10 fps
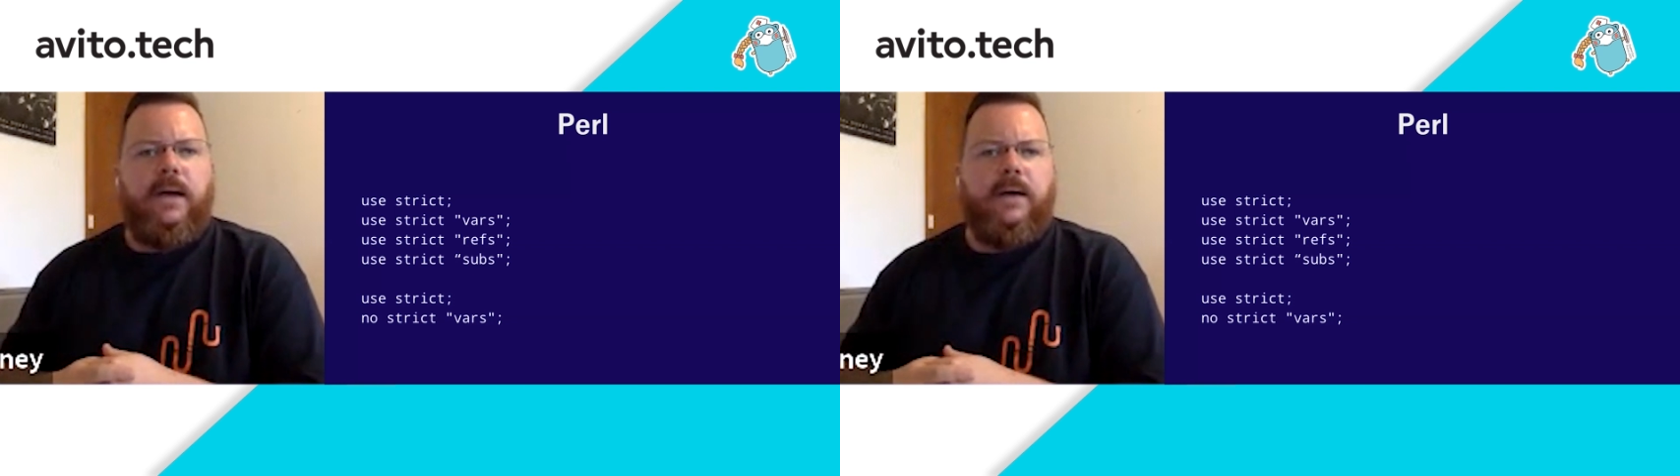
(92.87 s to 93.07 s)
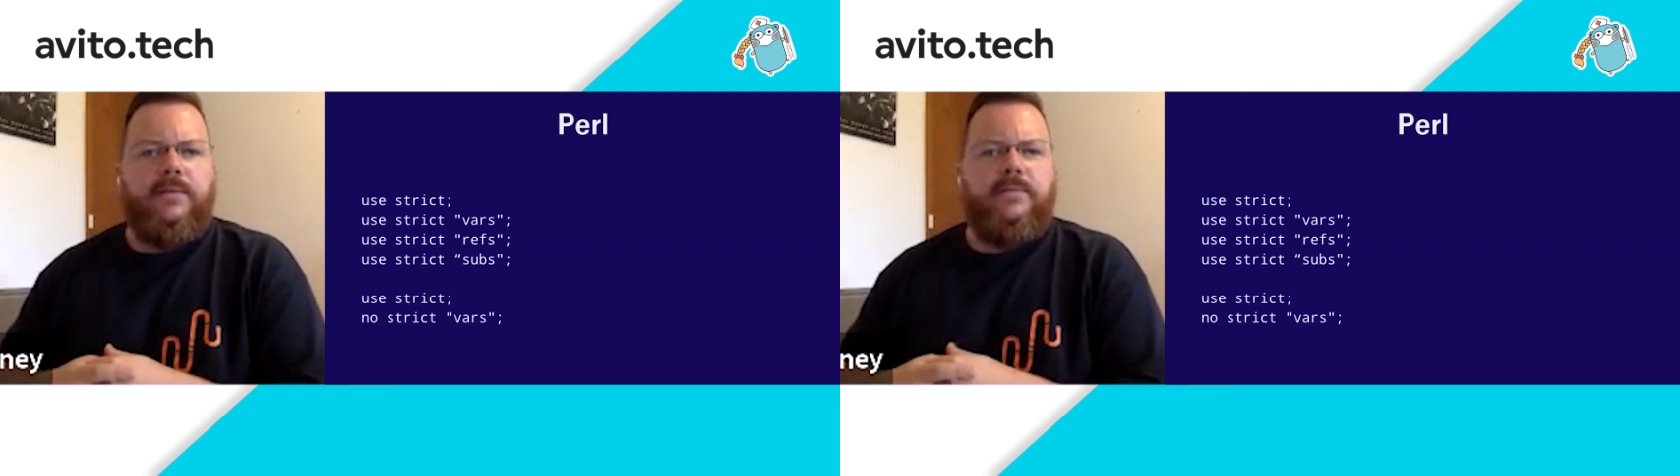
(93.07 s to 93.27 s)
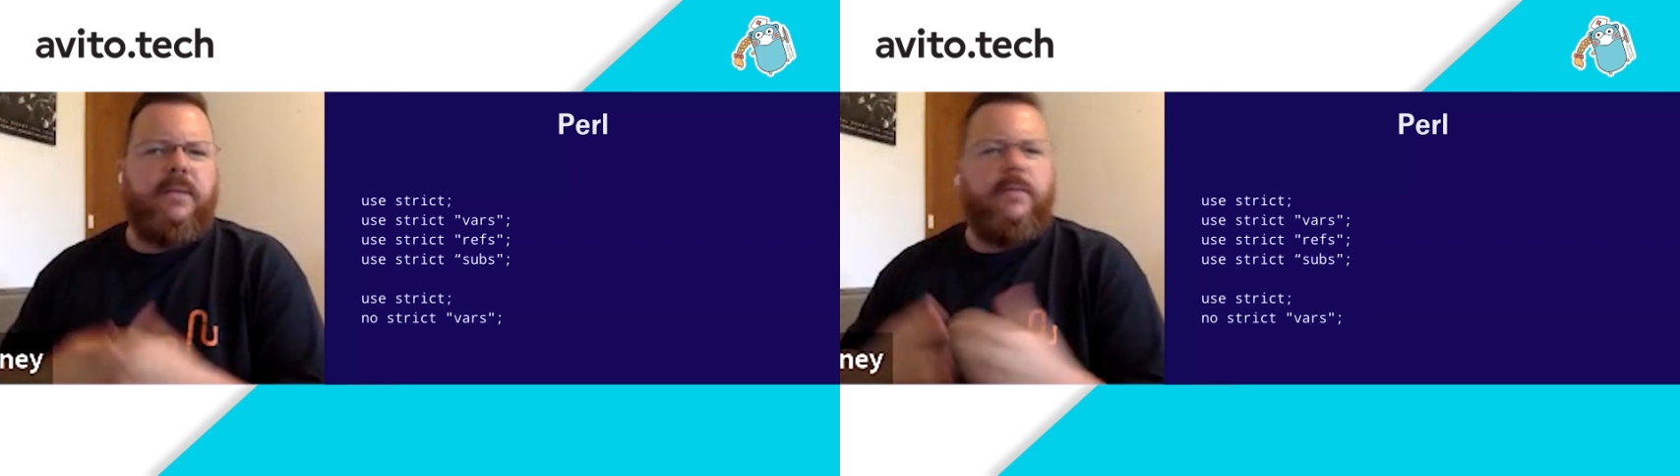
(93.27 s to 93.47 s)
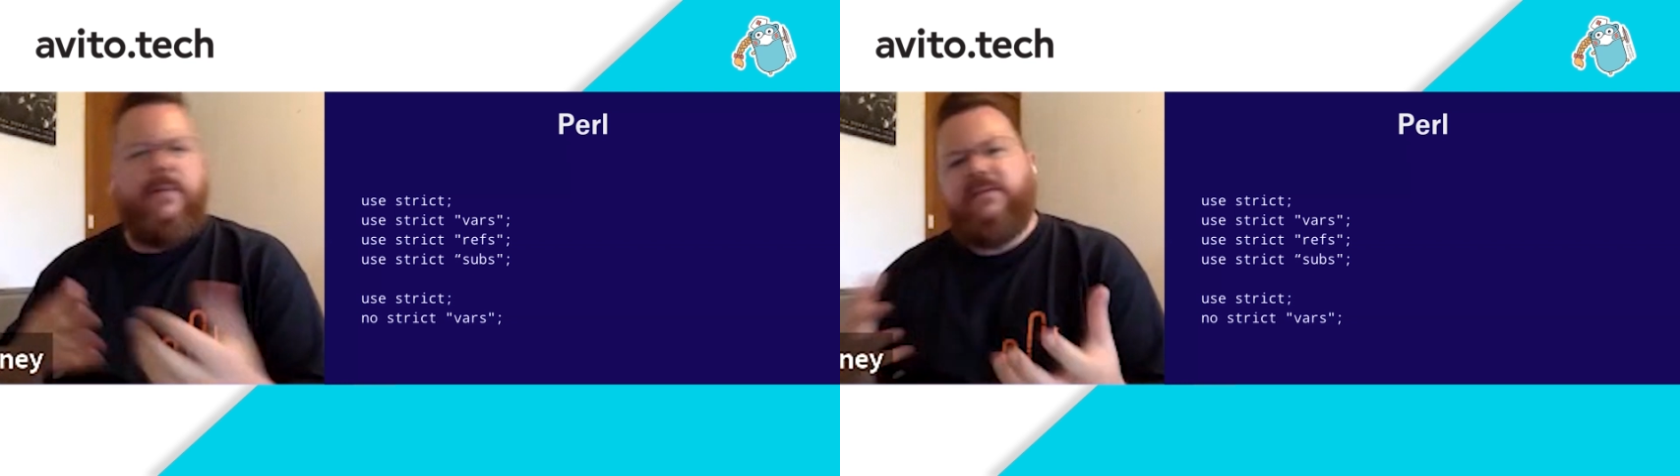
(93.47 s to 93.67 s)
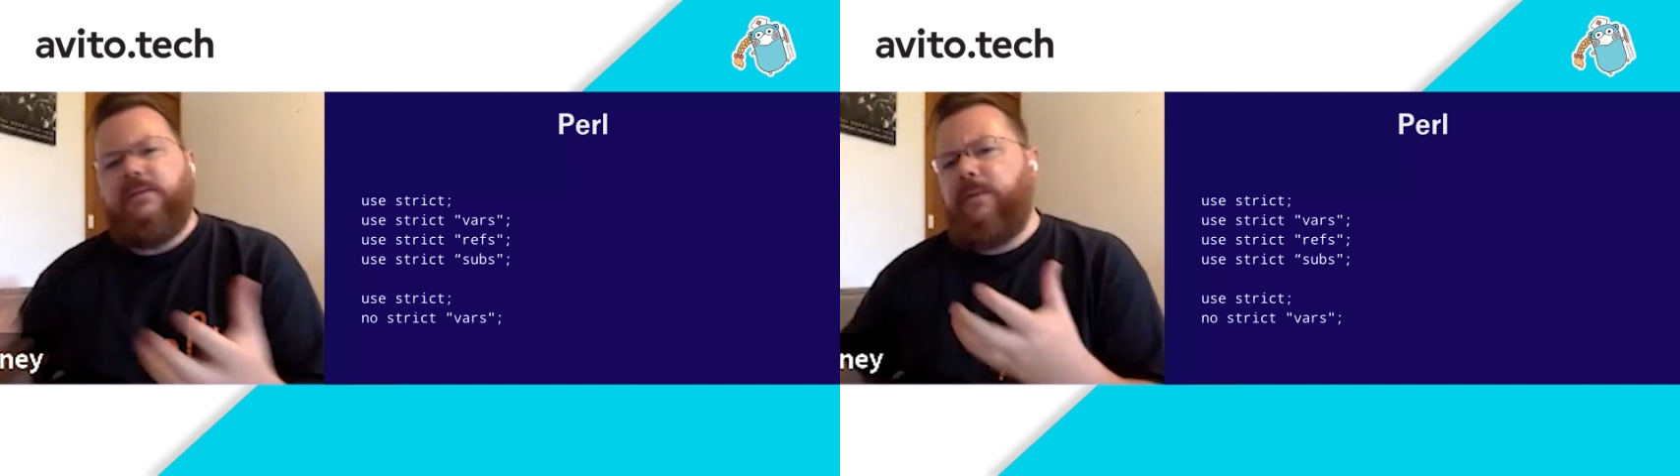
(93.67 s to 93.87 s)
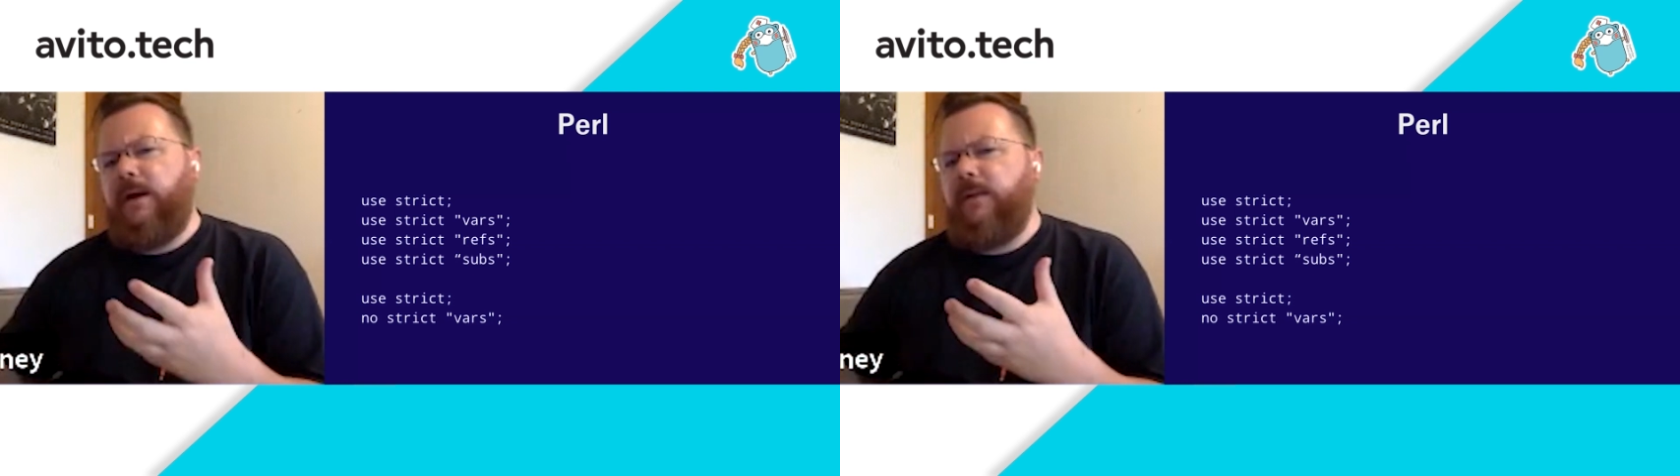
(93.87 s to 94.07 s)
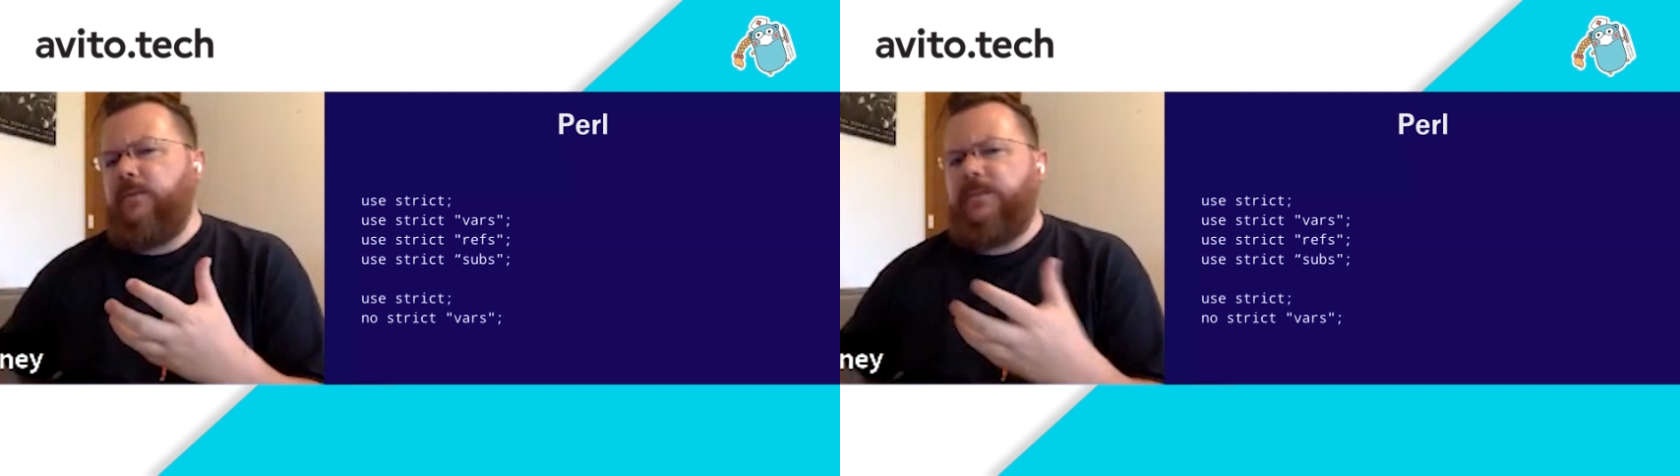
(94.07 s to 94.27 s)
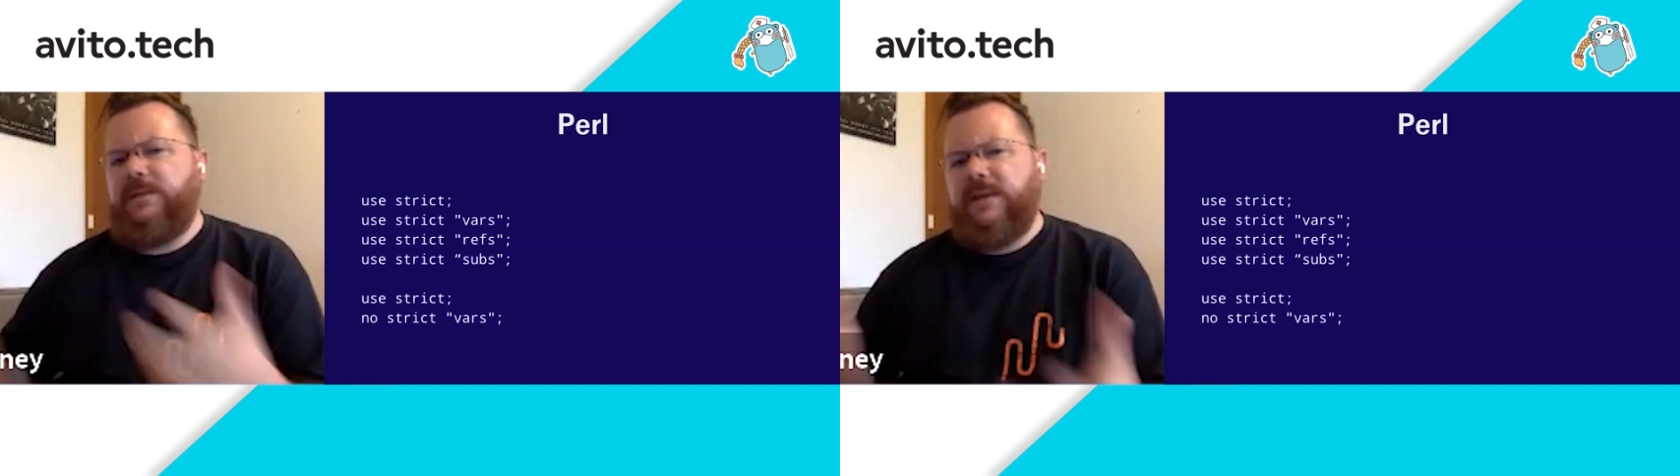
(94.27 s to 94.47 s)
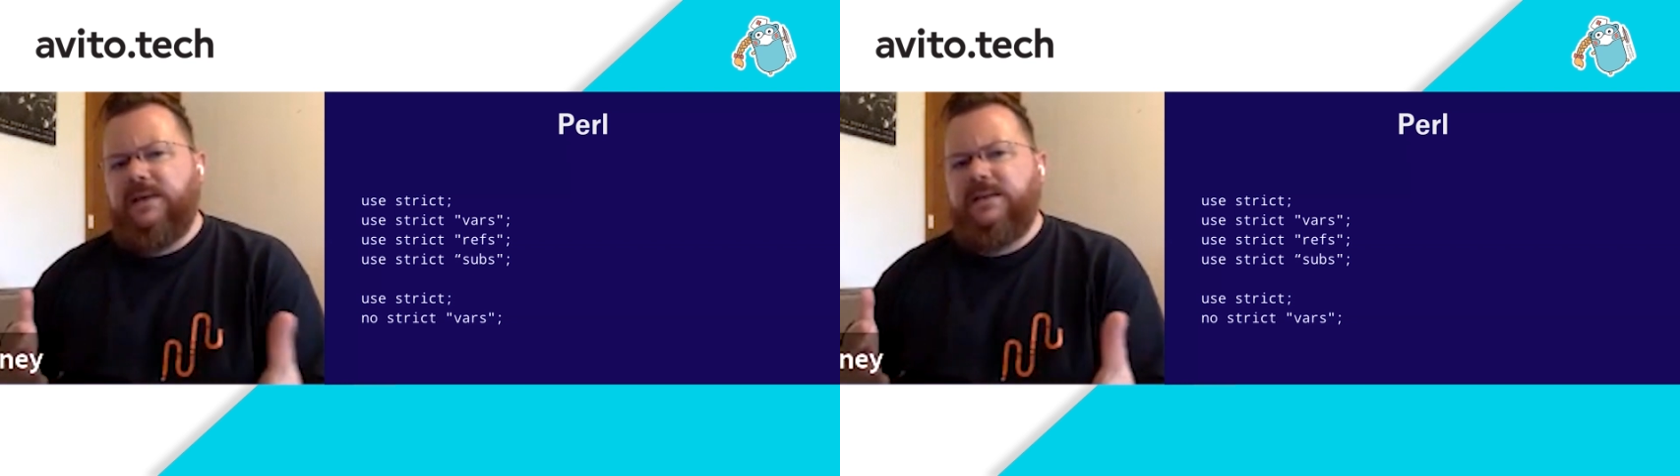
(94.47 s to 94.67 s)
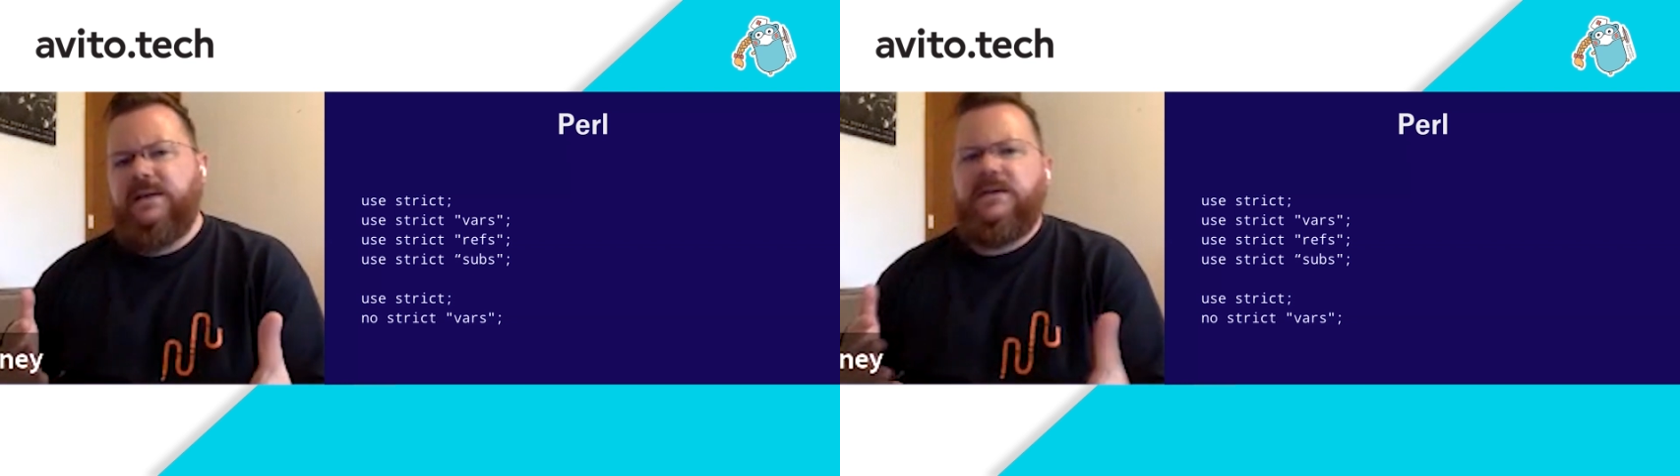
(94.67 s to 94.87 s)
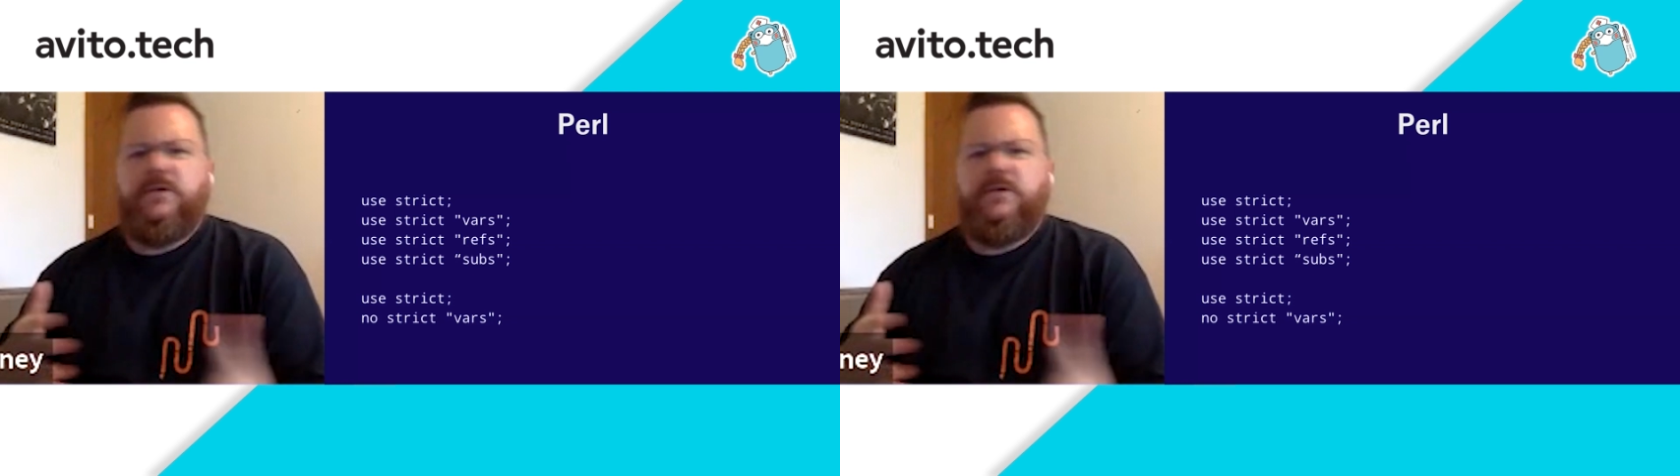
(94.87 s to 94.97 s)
Maybe it makes the compiler more pedantic,